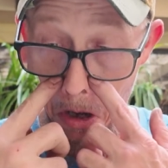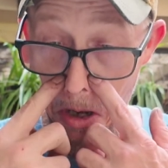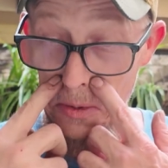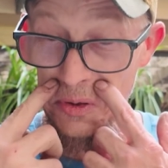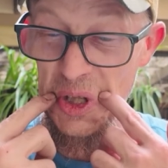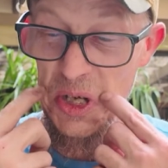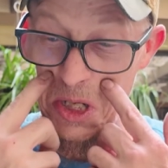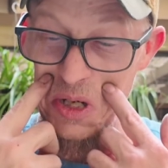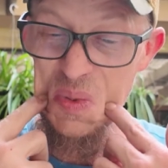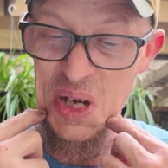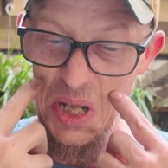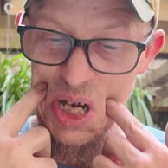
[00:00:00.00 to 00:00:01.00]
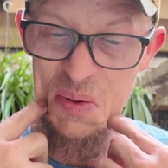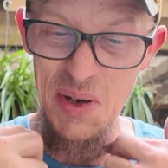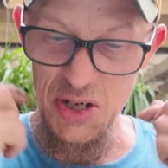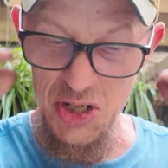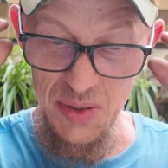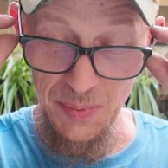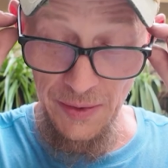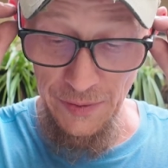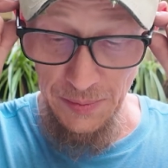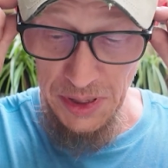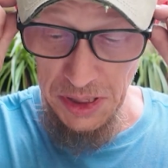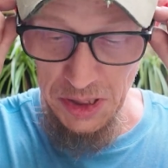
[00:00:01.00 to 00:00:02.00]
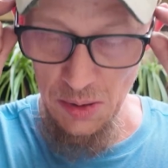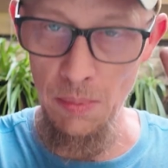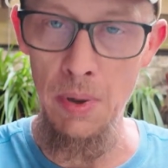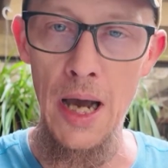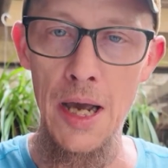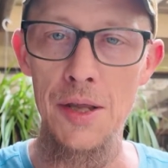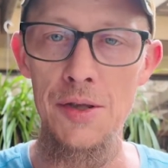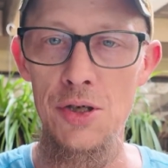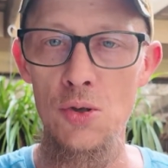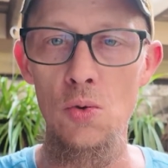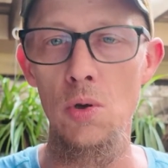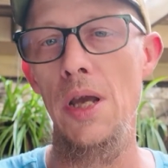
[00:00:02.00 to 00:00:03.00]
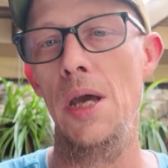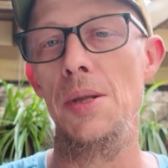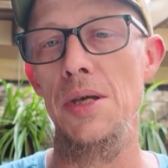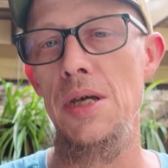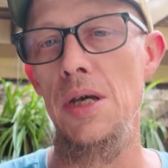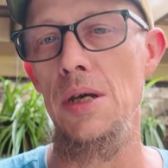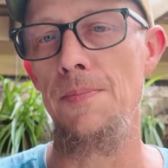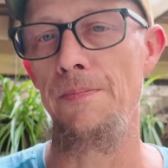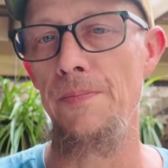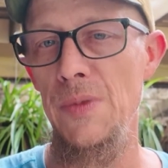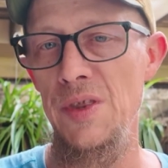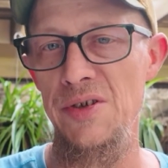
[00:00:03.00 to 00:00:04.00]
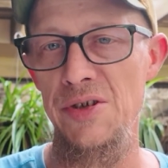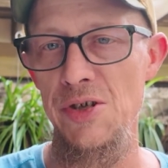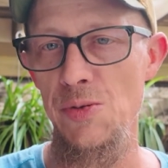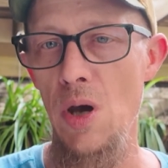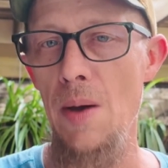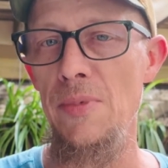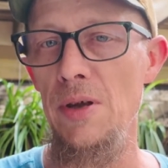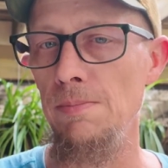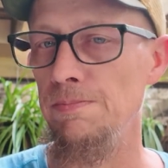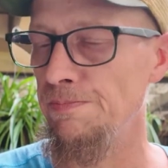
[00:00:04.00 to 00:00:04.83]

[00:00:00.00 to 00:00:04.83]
really ended up being like about cheaper for me to buy the tool and the kit to swap them.